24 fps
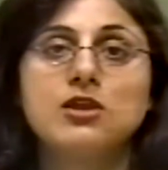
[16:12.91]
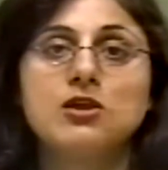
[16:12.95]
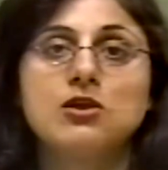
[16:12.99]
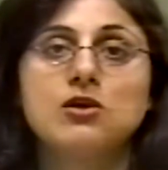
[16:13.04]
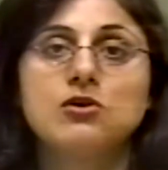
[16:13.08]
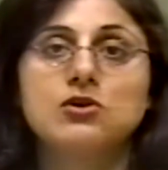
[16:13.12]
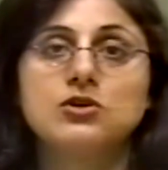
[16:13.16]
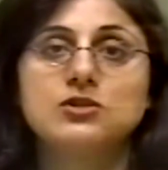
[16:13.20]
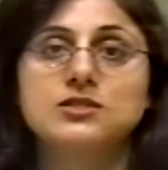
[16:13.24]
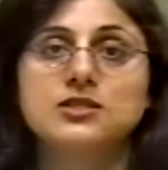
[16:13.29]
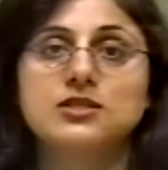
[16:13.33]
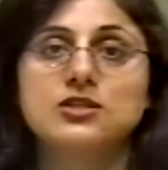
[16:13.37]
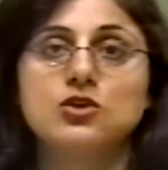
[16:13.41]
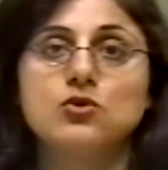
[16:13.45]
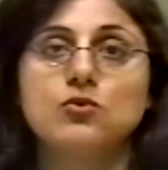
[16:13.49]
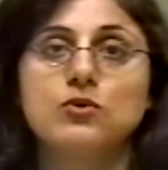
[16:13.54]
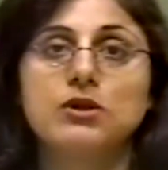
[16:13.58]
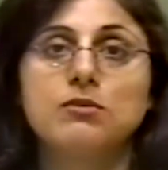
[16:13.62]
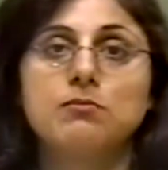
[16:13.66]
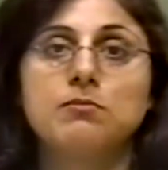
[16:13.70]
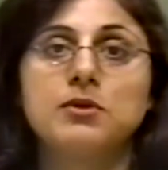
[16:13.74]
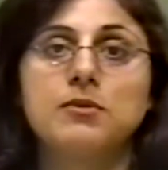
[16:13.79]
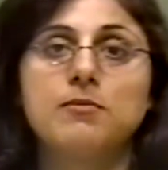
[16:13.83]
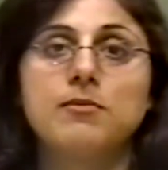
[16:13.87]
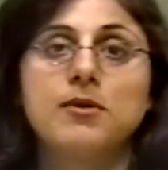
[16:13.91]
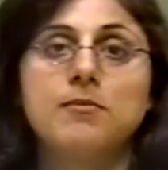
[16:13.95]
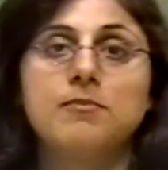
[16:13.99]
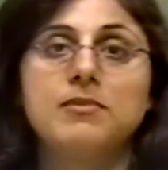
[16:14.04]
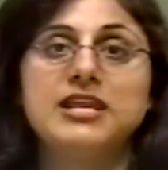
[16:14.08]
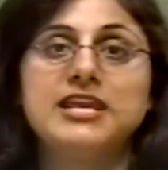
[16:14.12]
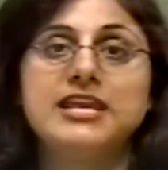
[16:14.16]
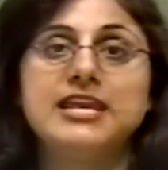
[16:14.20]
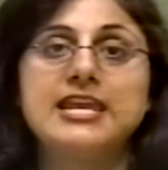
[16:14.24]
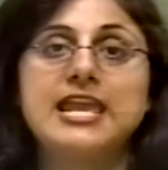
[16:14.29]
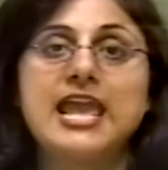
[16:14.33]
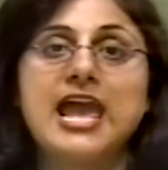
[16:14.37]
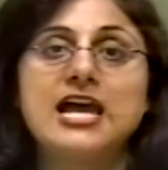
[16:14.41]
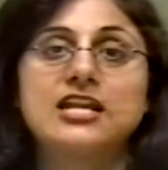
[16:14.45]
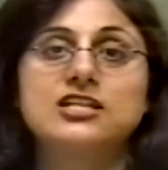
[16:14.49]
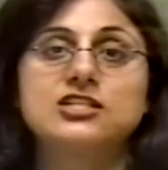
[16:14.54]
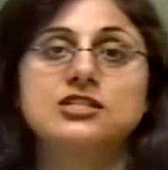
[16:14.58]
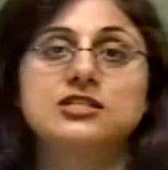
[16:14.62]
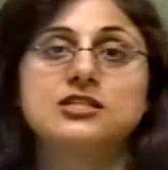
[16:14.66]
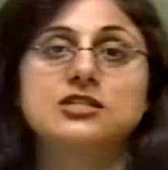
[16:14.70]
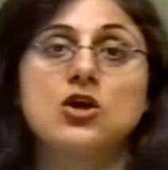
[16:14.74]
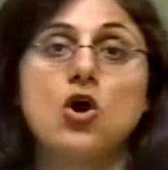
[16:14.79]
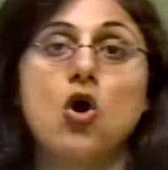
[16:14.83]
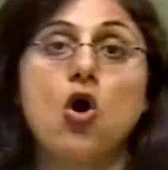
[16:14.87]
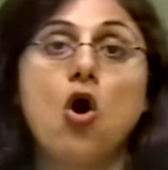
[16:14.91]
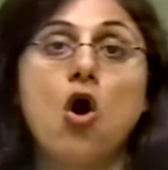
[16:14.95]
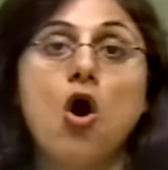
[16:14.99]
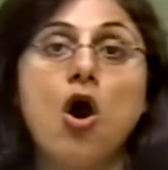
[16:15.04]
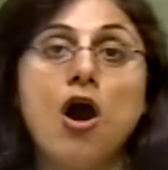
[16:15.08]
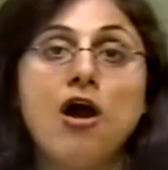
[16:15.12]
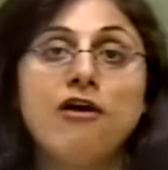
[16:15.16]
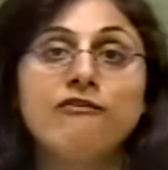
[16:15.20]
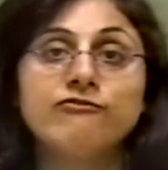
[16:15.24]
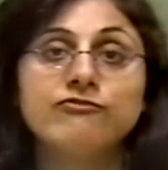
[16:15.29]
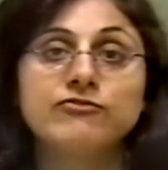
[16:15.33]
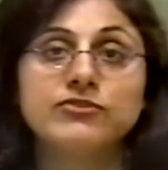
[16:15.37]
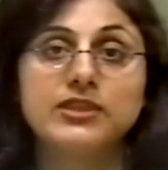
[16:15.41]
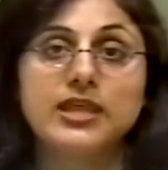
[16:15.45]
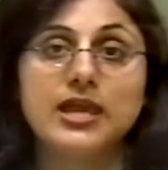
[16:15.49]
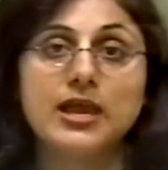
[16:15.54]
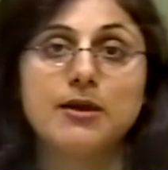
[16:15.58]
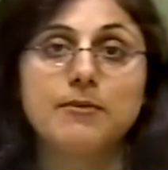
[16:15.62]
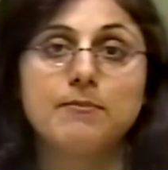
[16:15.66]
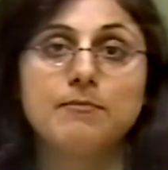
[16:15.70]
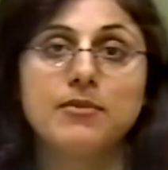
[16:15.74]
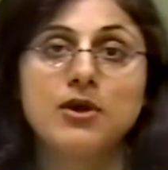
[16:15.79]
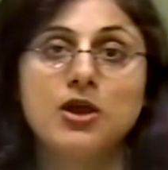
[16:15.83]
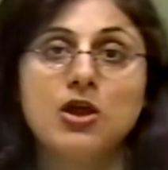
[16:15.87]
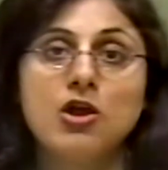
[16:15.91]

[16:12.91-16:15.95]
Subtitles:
years and you can probably get off them